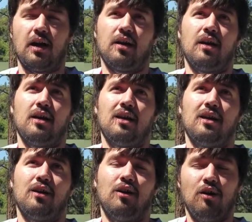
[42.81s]

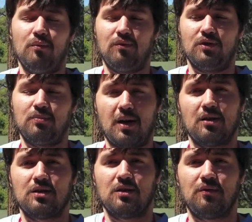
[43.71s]
I hope for
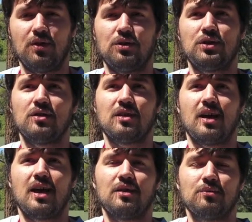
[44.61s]
Spanglish in the future
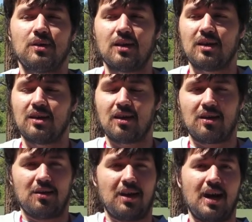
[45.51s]
that we
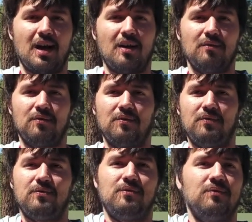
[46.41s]
could have
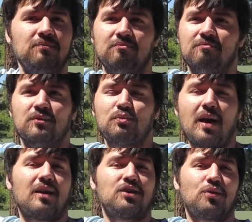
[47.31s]

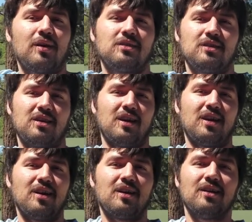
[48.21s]
Spanglish twice a
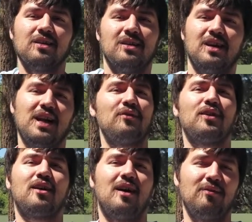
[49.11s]
year in every
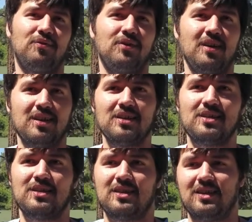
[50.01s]

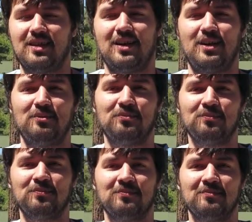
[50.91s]
conference,
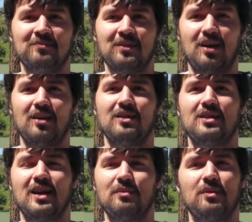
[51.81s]
all the
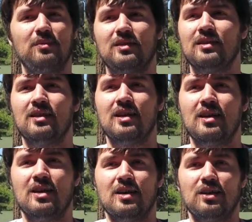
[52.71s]
time. I mean,
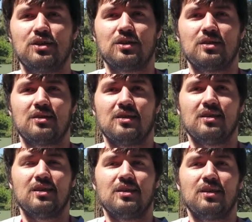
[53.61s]
it's just,
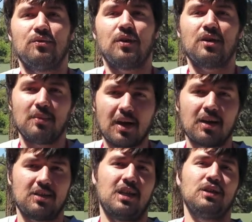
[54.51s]
if we could make it
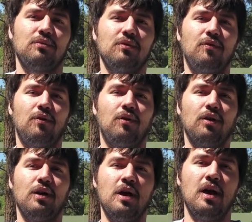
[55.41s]
accessible
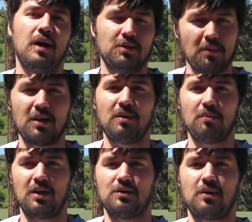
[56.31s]
for as many
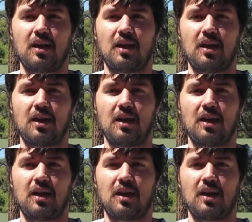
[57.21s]
people as we